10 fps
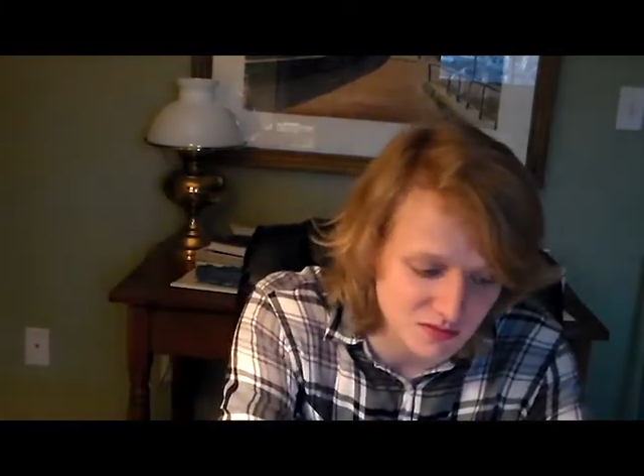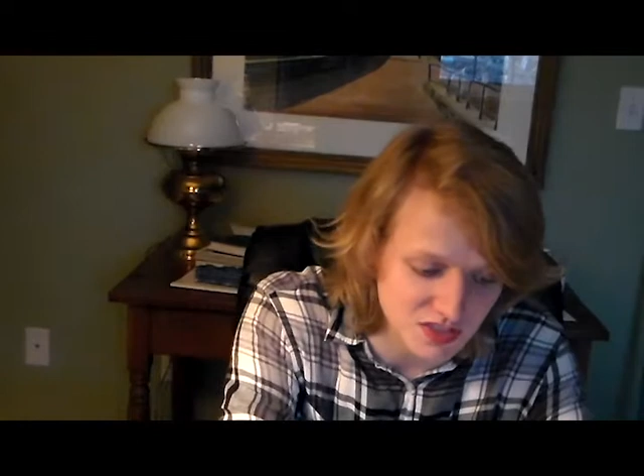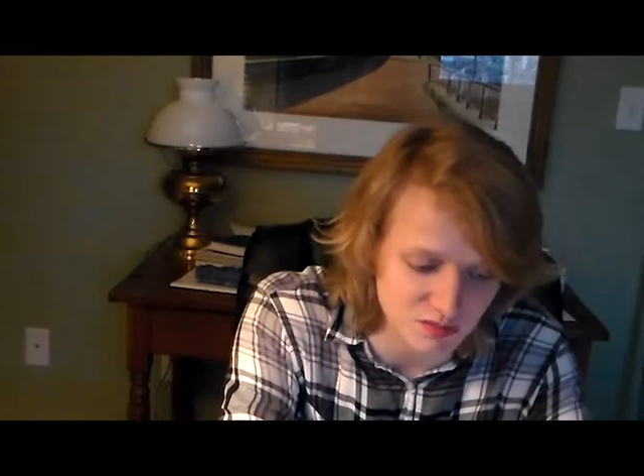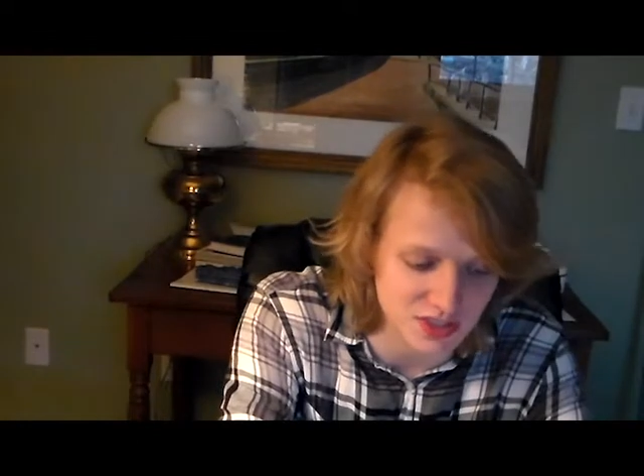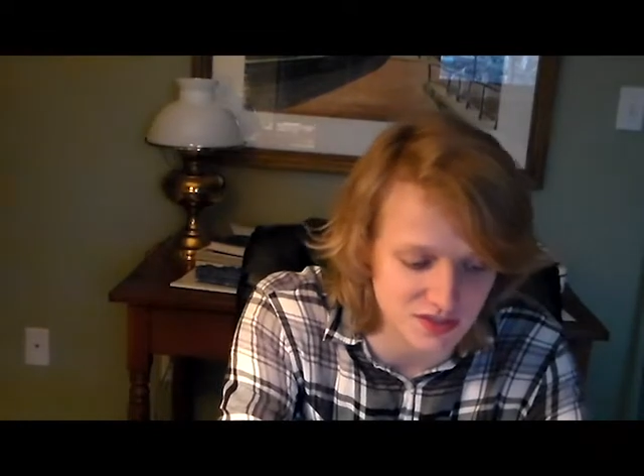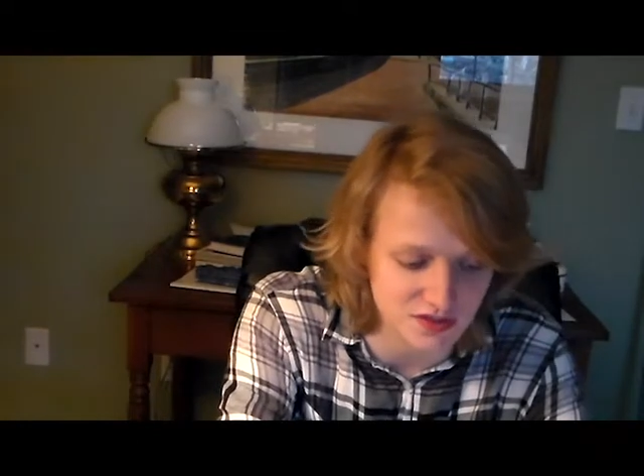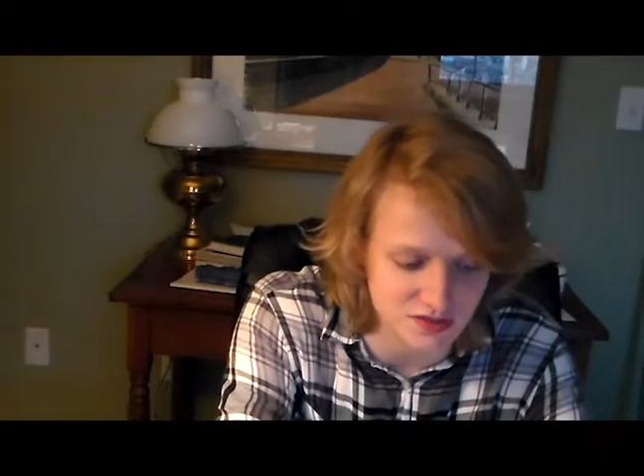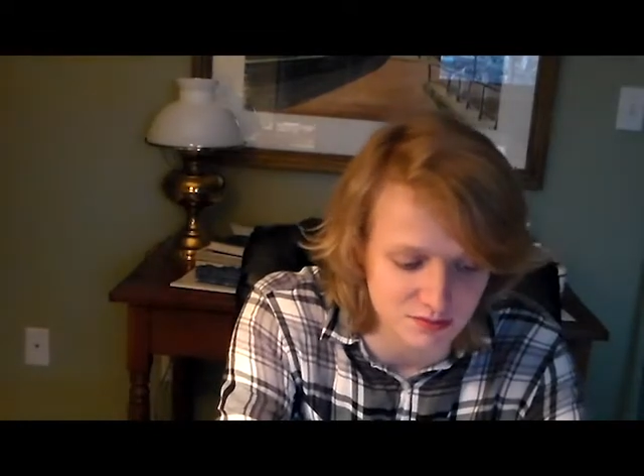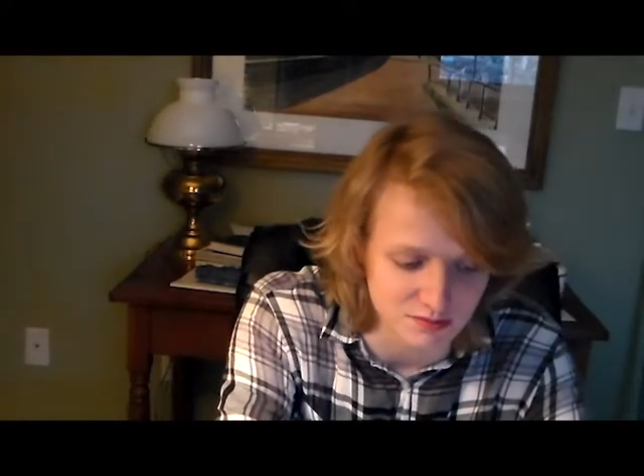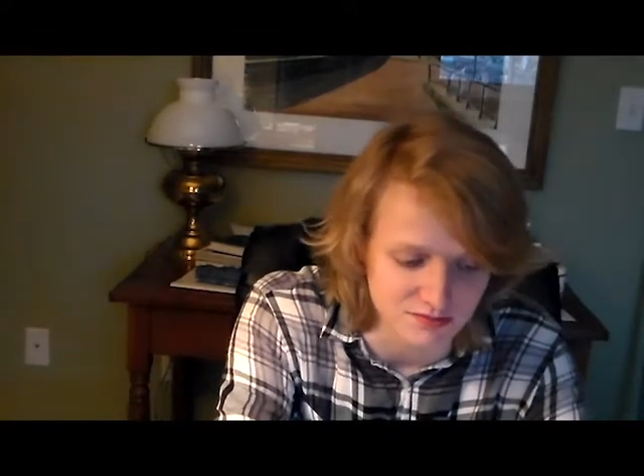Doesn't make
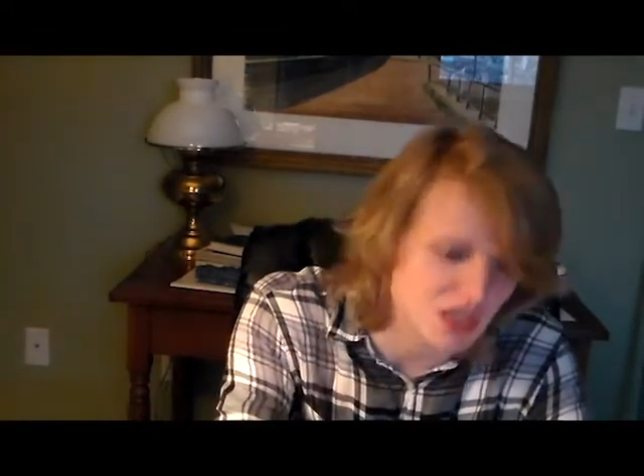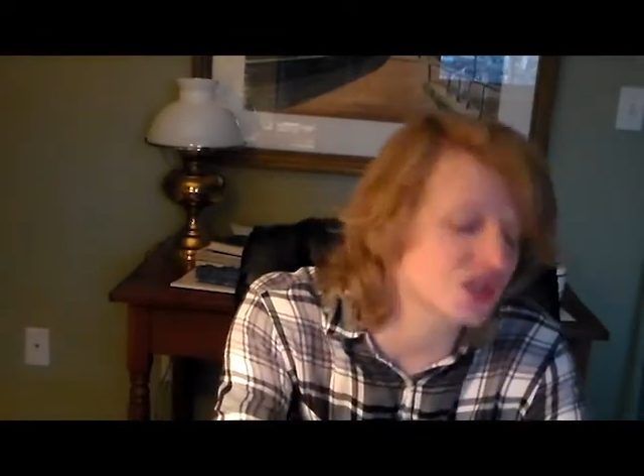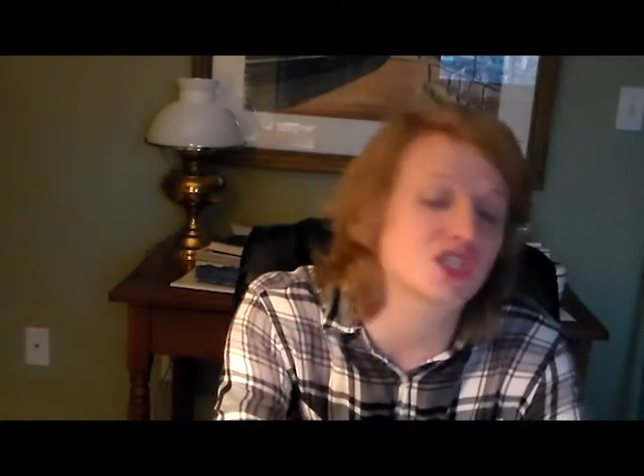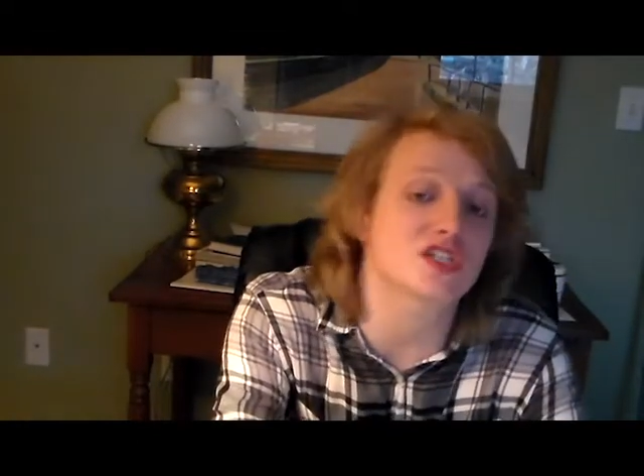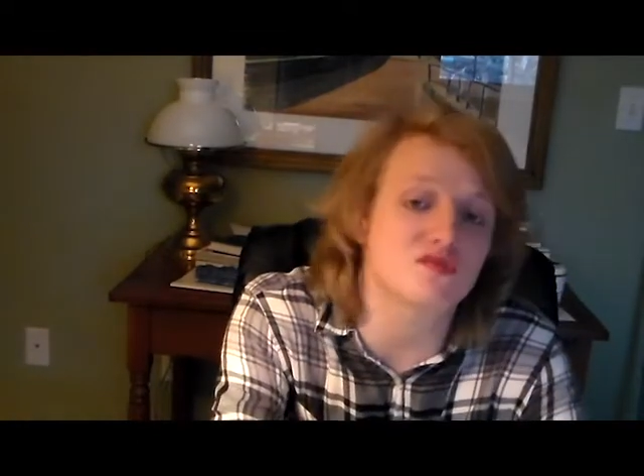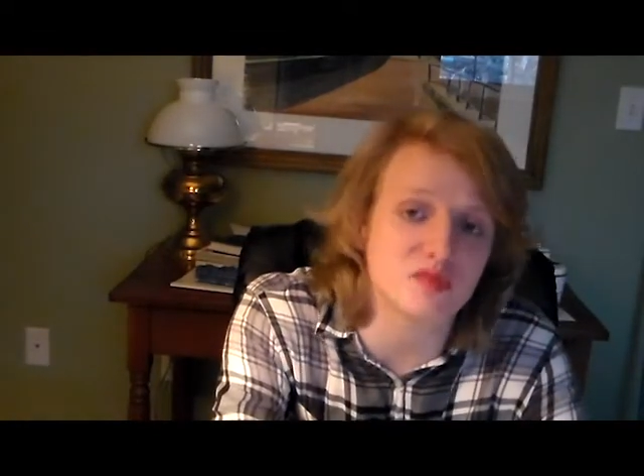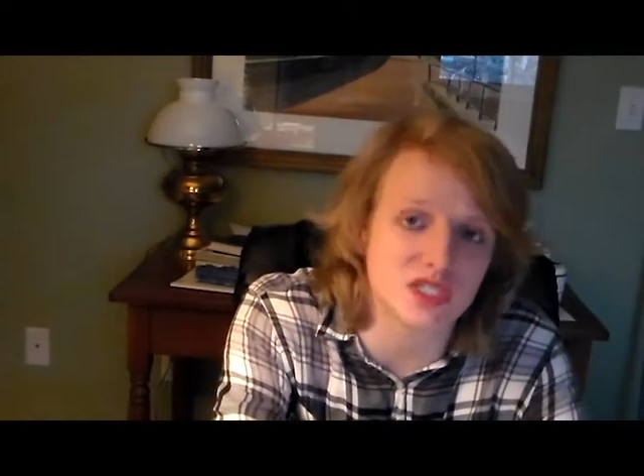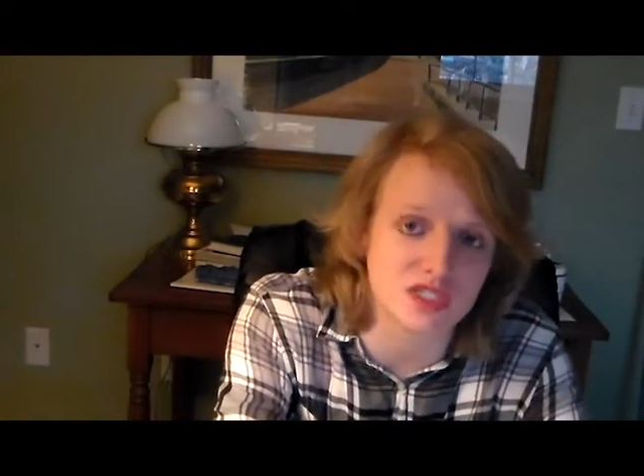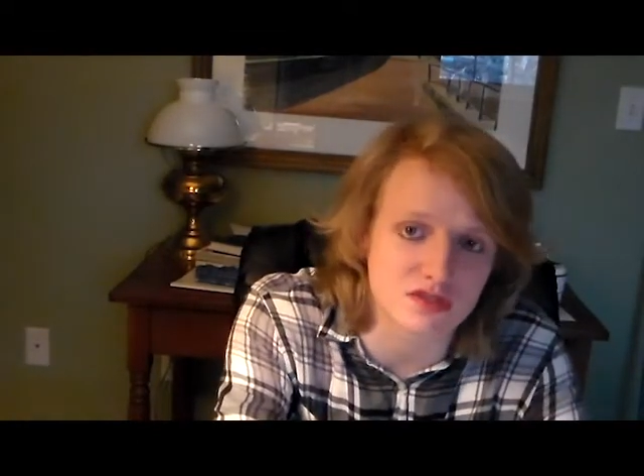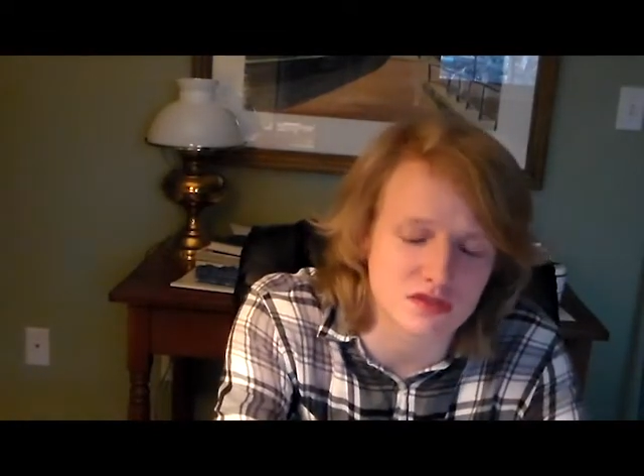sense.
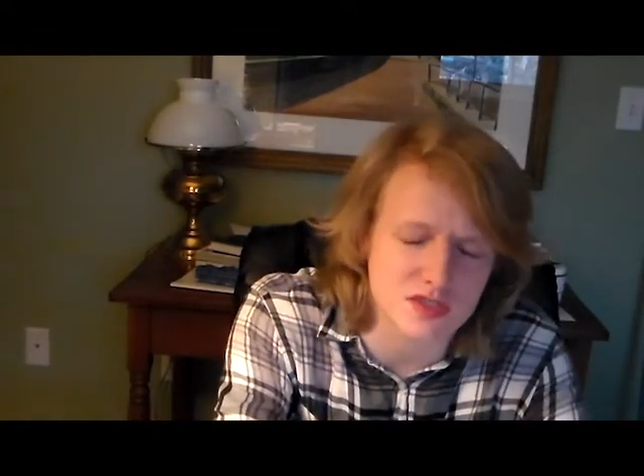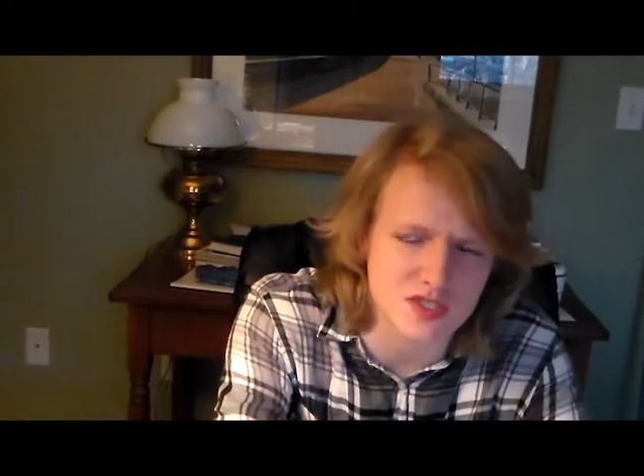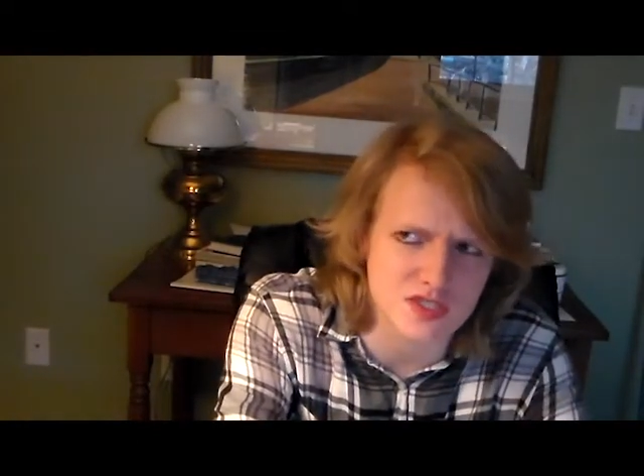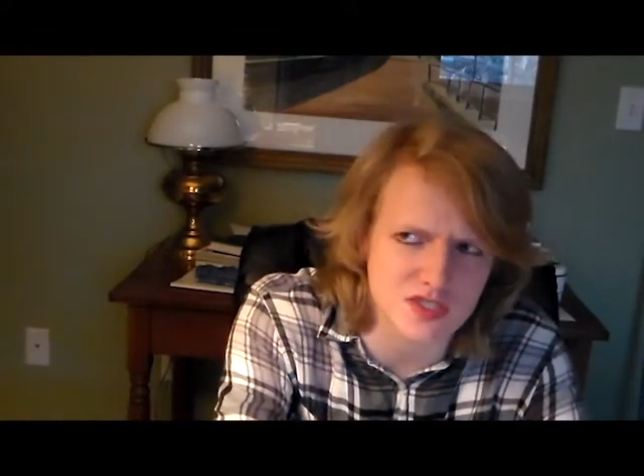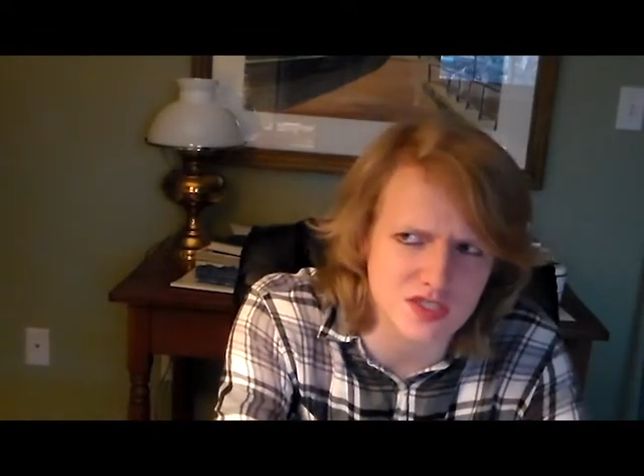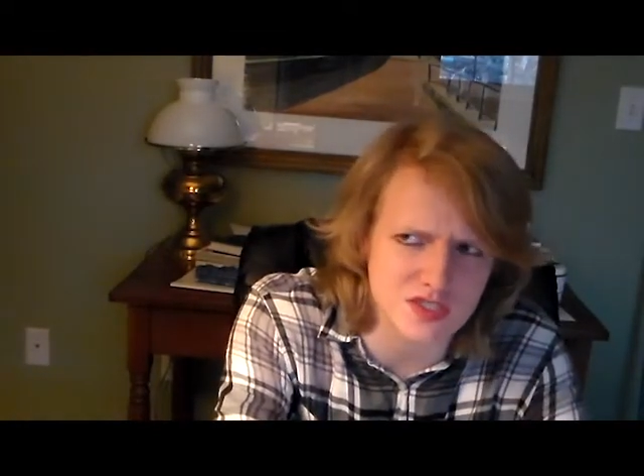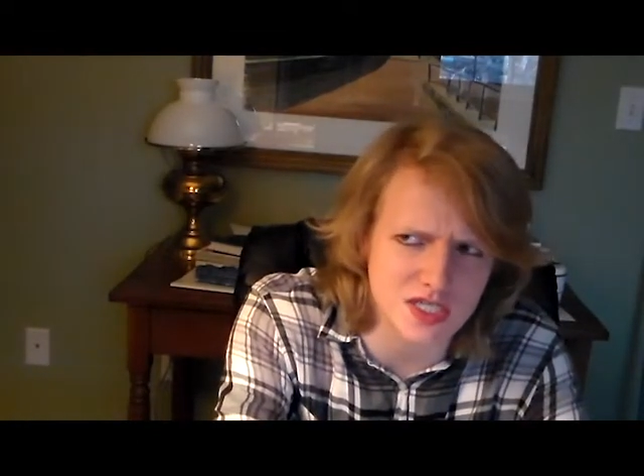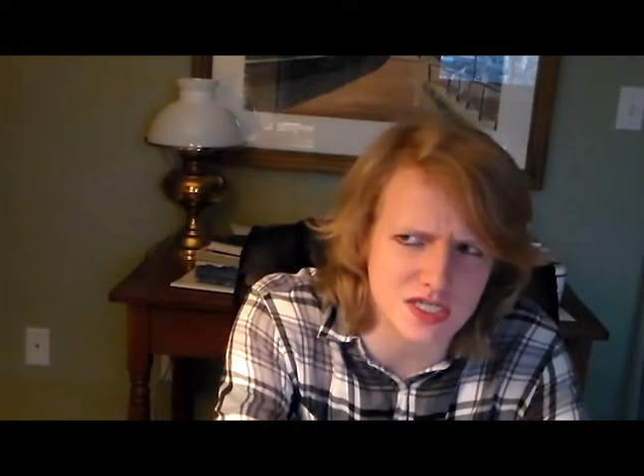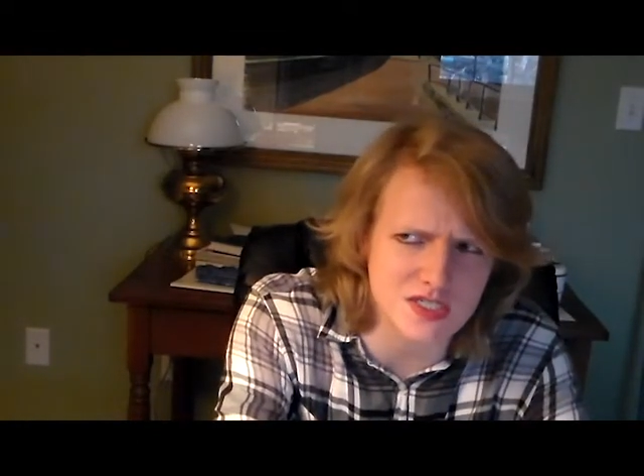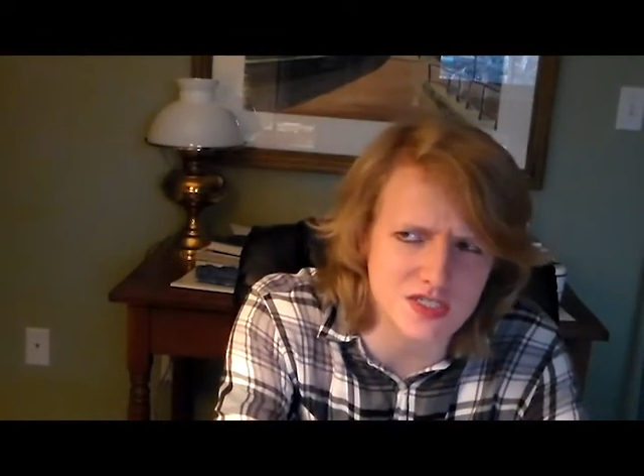Achievement
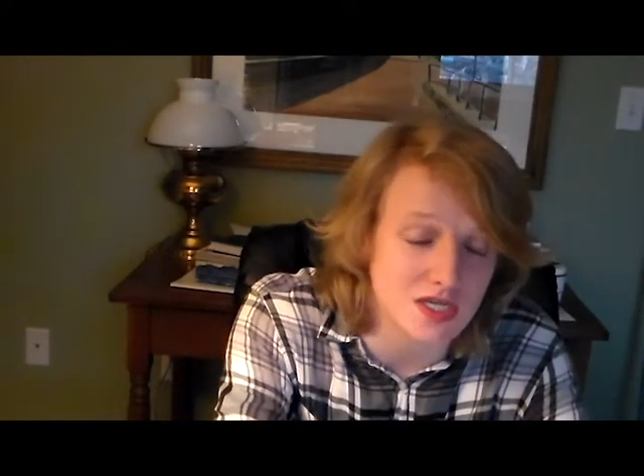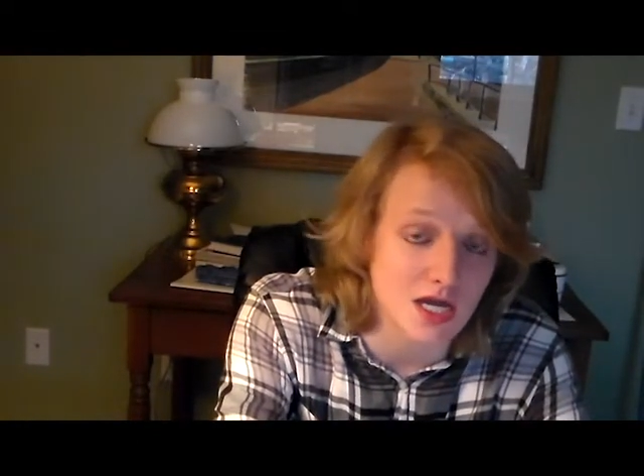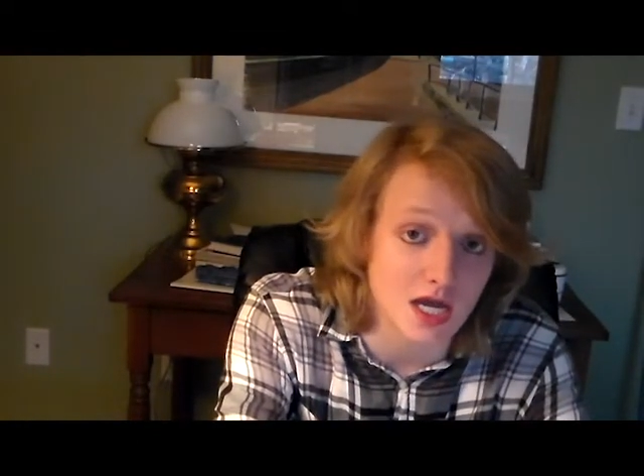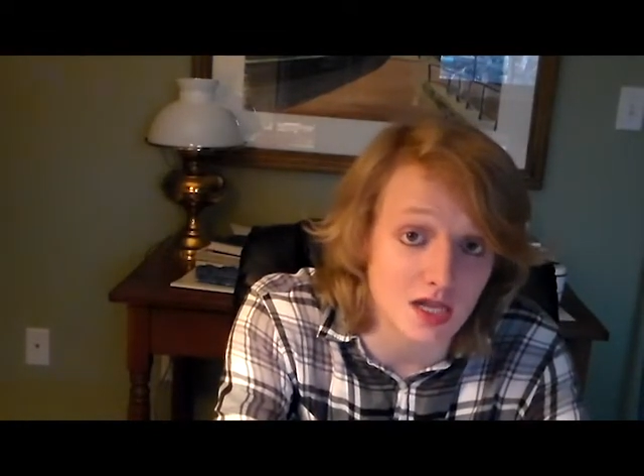6,